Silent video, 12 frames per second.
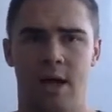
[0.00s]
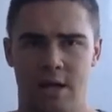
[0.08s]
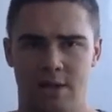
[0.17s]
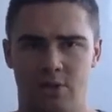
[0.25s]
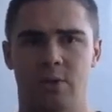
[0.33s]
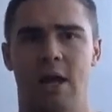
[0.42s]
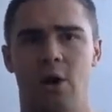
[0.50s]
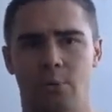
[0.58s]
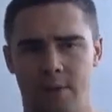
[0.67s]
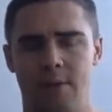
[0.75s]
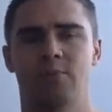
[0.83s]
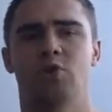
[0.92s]
and sort of
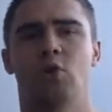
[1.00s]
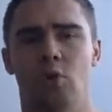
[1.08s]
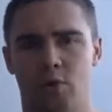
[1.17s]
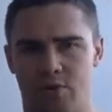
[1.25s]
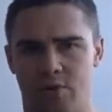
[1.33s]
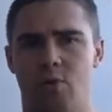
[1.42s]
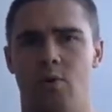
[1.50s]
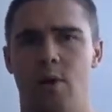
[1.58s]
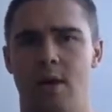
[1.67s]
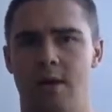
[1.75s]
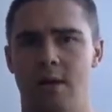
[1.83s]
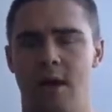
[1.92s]
help them talk through
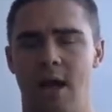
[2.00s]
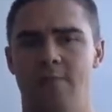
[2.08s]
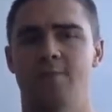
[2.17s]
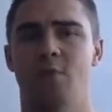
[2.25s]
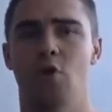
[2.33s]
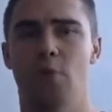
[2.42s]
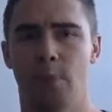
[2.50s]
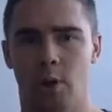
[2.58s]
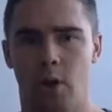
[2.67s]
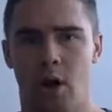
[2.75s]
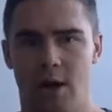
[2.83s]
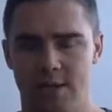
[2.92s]
and
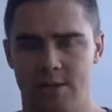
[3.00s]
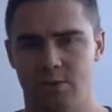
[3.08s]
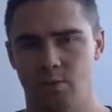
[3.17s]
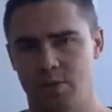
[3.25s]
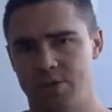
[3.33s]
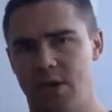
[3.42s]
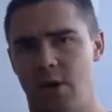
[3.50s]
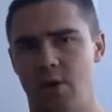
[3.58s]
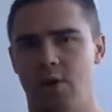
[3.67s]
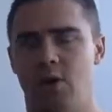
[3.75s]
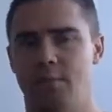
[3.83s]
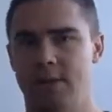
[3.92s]
verbalize what's
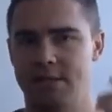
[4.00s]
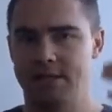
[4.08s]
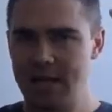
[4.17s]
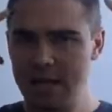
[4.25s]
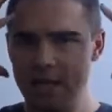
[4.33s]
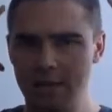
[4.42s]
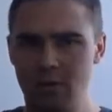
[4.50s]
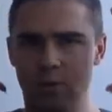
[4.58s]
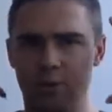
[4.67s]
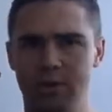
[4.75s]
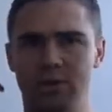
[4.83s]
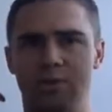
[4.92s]
going on, because getting
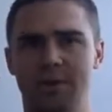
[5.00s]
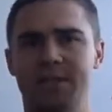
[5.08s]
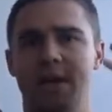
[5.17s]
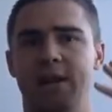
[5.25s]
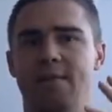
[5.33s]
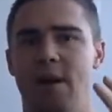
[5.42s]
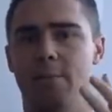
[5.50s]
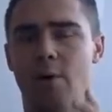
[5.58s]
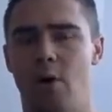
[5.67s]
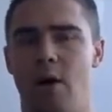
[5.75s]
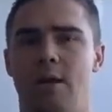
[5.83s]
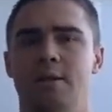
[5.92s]
all the stress out of
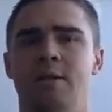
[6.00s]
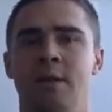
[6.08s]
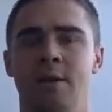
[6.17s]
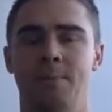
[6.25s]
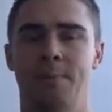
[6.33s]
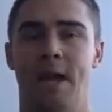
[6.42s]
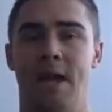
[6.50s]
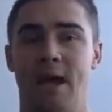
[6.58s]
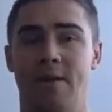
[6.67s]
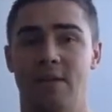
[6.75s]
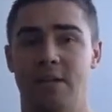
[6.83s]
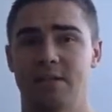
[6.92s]
our mind and
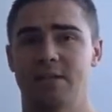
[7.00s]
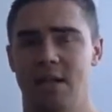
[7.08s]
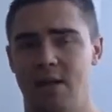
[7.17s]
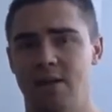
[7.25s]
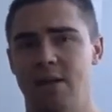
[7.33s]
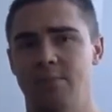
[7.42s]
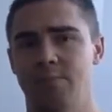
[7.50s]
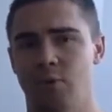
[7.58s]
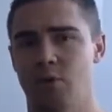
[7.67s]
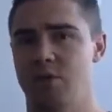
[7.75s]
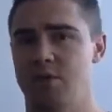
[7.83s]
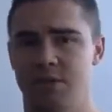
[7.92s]
having a sounding
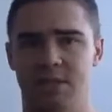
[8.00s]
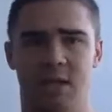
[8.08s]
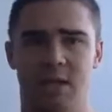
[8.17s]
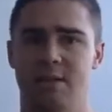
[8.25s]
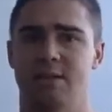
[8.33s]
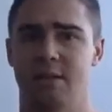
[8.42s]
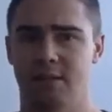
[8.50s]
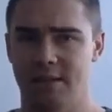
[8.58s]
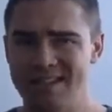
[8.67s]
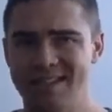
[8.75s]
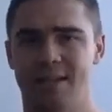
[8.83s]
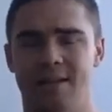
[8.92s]
board just to
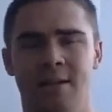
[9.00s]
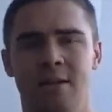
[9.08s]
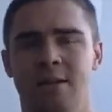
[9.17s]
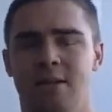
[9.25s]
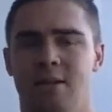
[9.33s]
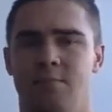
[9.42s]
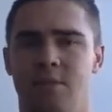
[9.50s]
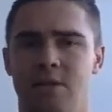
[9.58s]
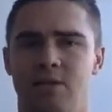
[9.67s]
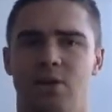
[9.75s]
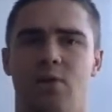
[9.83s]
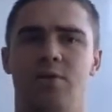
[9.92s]
listen can be
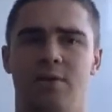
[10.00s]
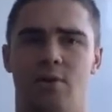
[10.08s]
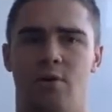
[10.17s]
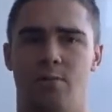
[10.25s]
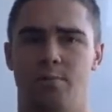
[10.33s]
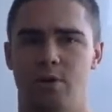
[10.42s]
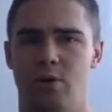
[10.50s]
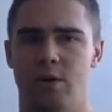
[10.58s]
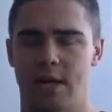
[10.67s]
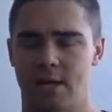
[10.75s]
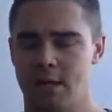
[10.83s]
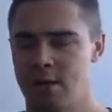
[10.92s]
so
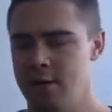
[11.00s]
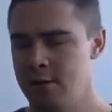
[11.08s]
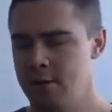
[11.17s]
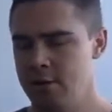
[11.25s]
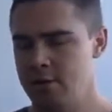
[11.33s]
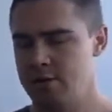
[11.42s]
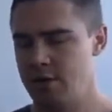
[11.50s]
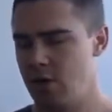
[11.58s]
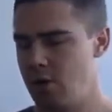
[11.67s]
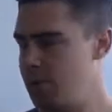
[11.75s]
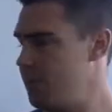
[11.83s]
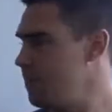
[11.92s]
therapeutic.
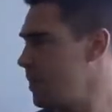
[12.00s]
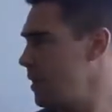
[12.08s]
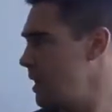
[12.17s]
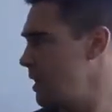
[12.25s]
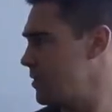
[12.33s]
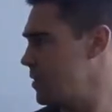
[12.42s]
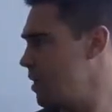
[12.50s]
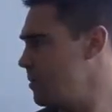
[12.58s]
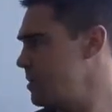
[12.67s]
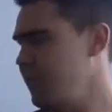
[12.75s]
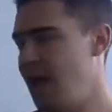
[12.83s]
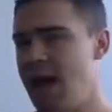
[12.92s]
So in
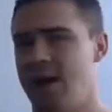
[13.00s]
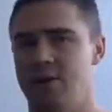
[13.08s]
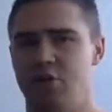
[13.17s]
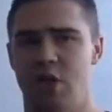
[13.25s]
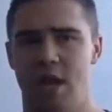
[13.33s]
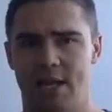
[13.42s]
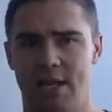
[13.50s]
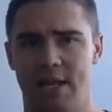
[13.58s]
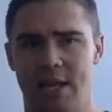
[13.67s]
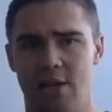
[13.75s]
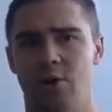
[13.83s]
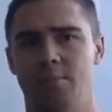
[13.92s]
terms of how to check
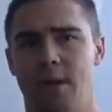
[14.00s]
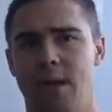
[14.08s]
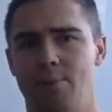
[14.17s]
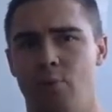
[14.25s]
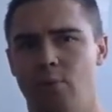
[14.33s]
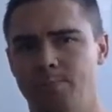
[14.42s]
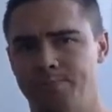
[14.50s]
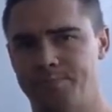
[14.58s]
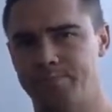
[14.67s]
in on people,